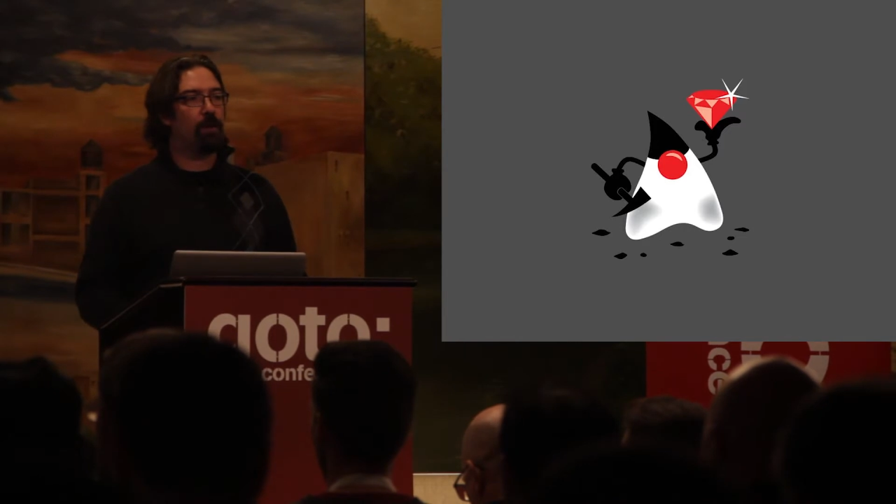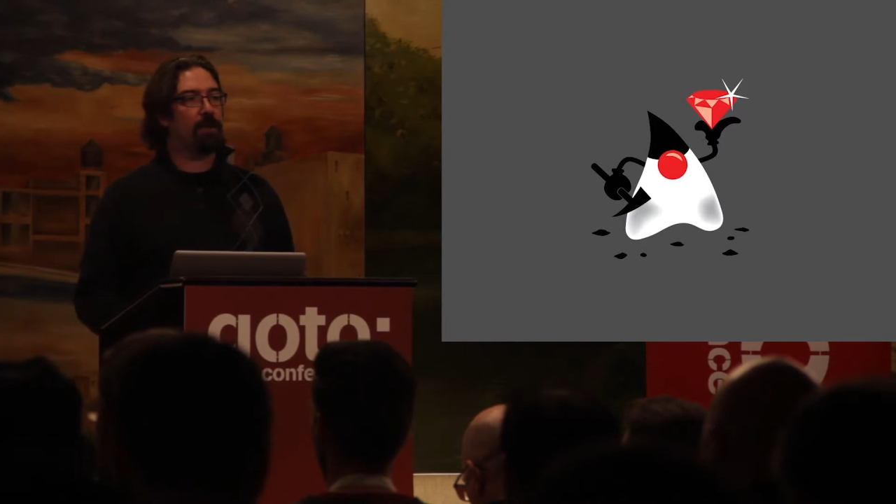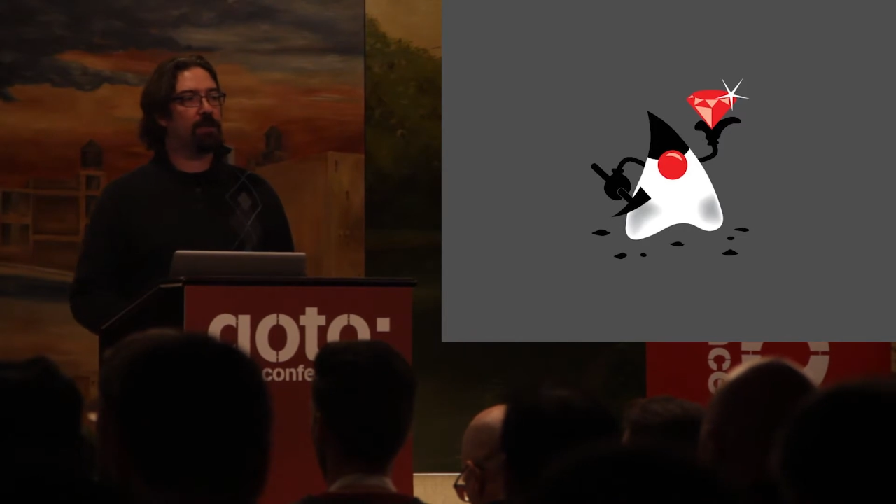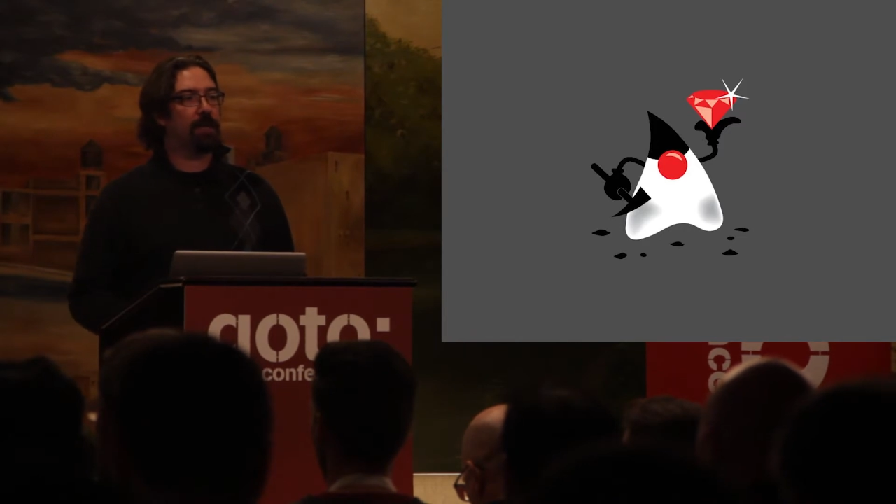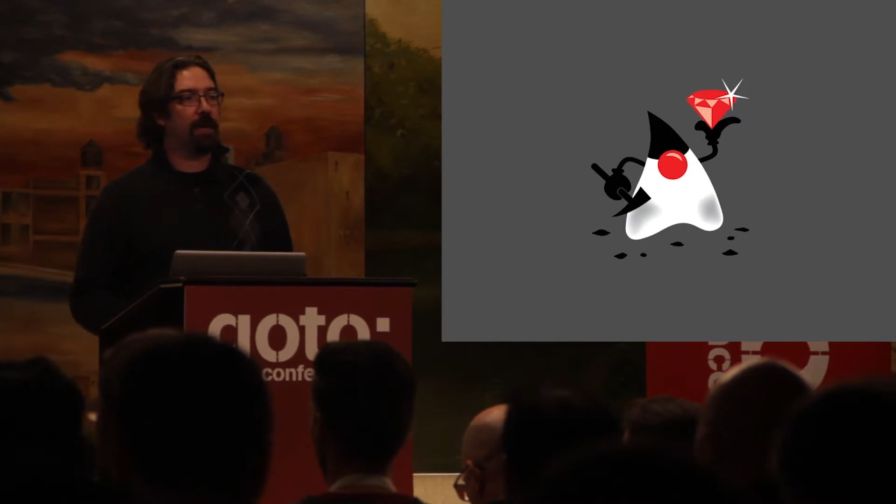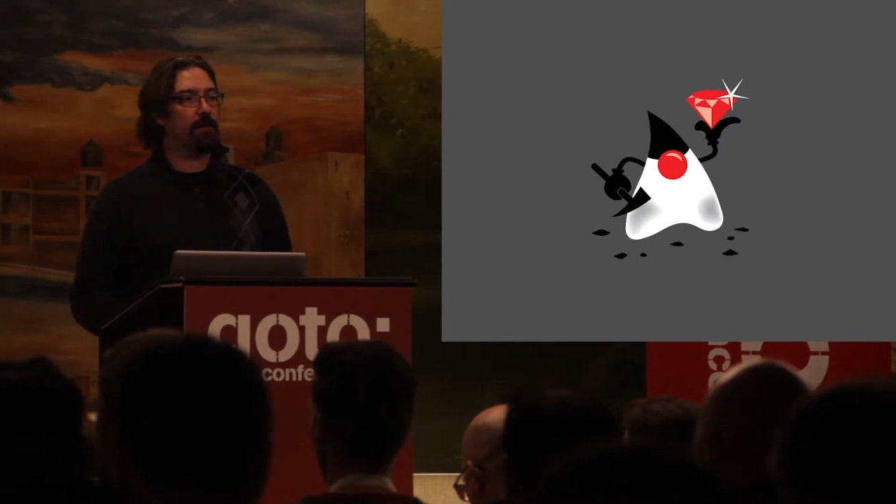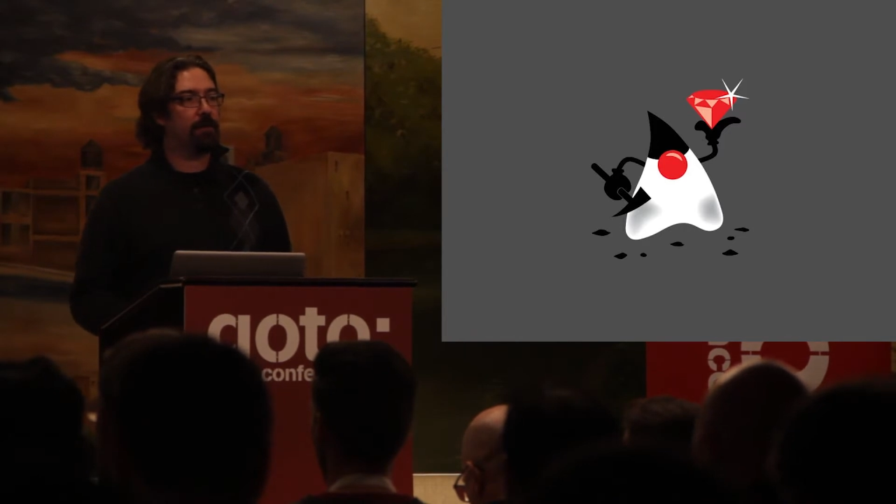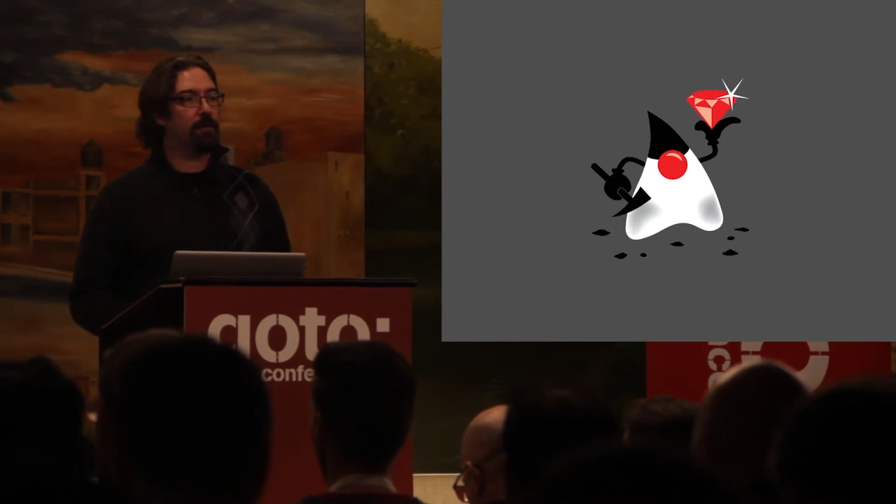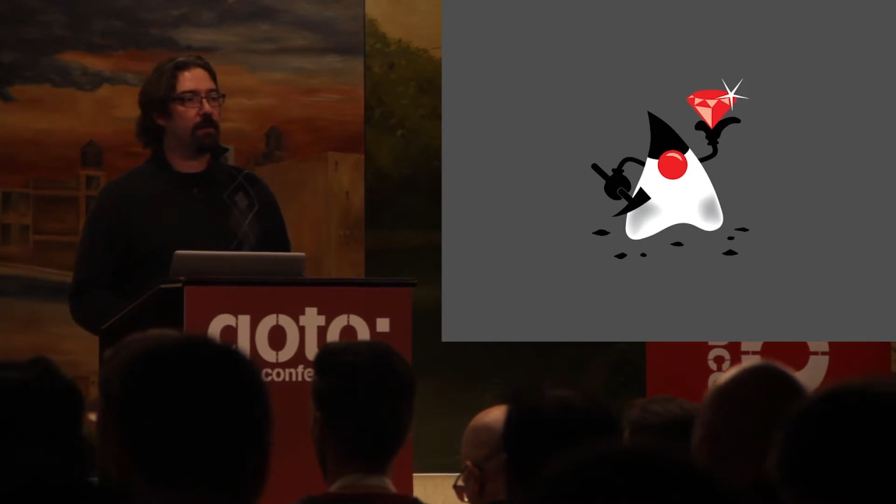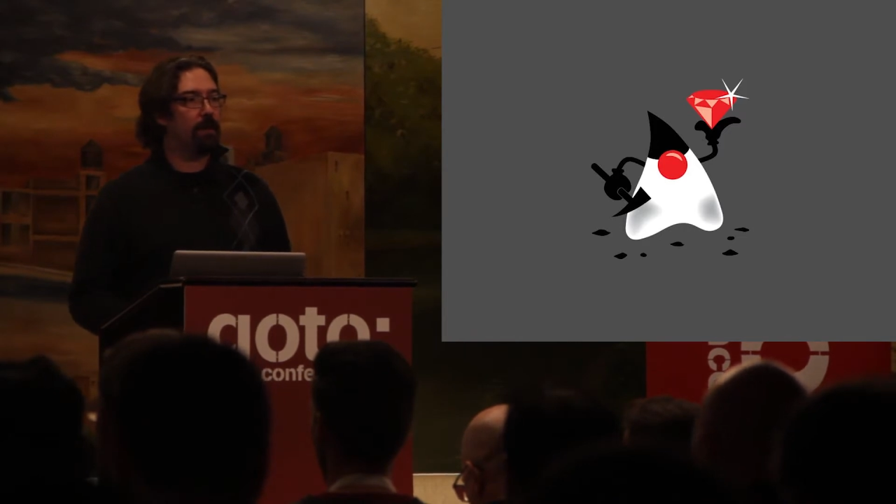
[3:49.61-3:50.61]
well
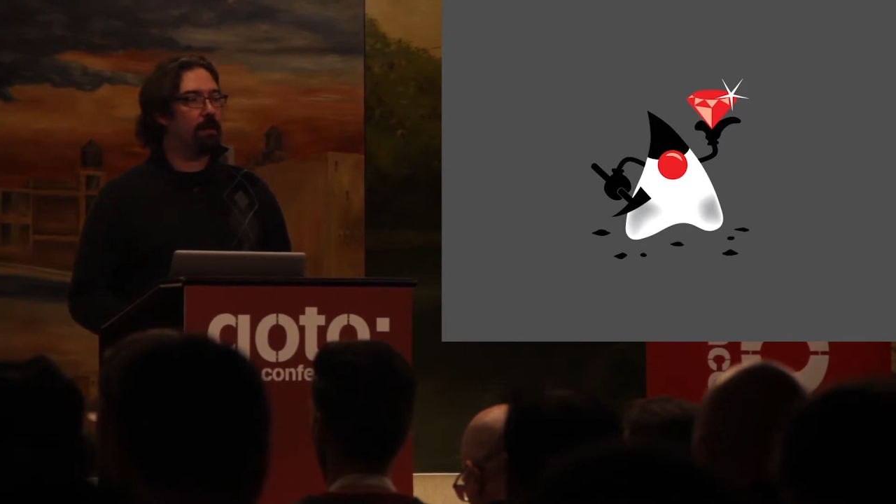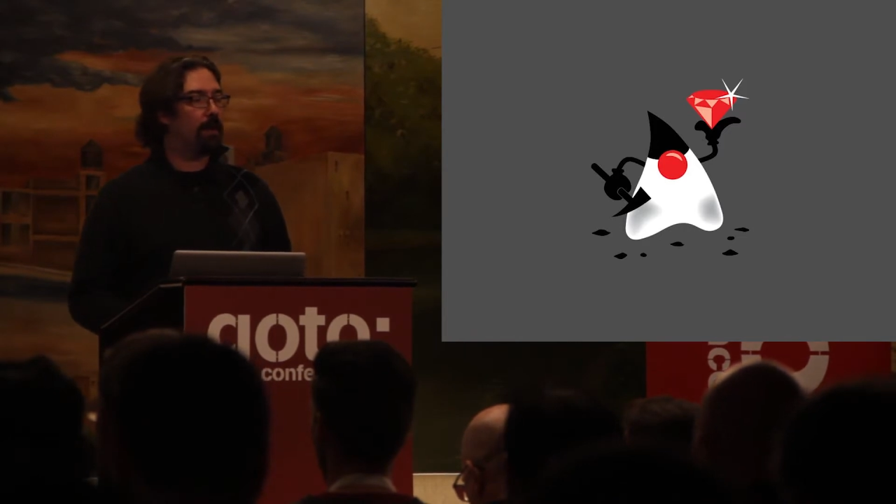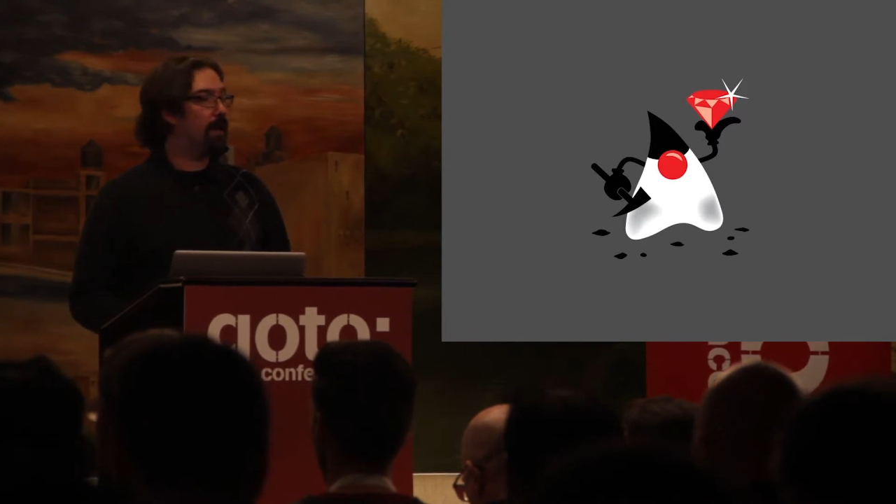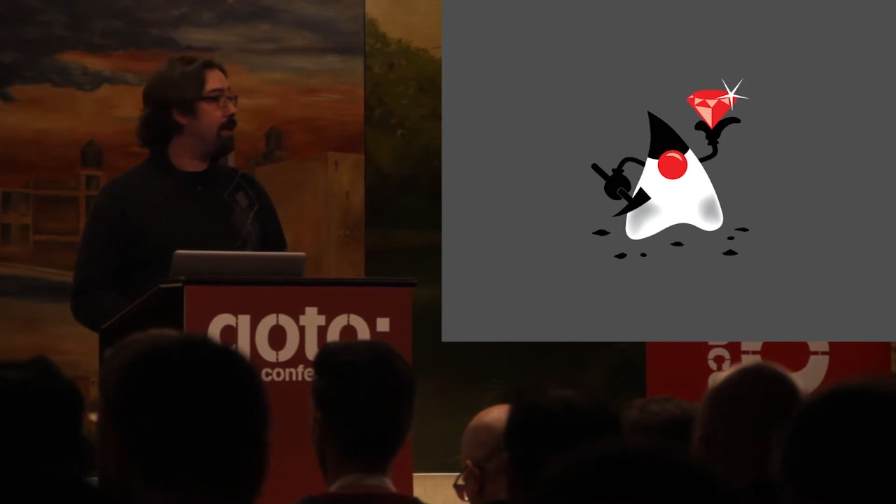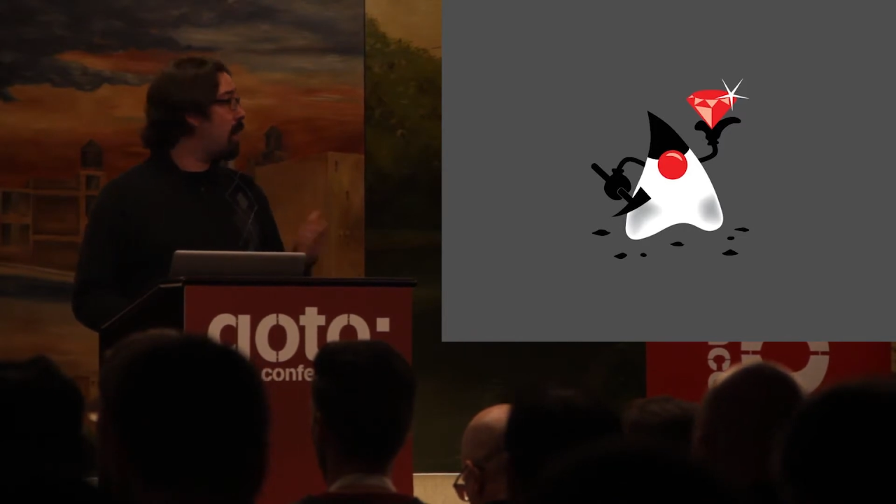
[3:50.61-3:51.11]
together. Uh,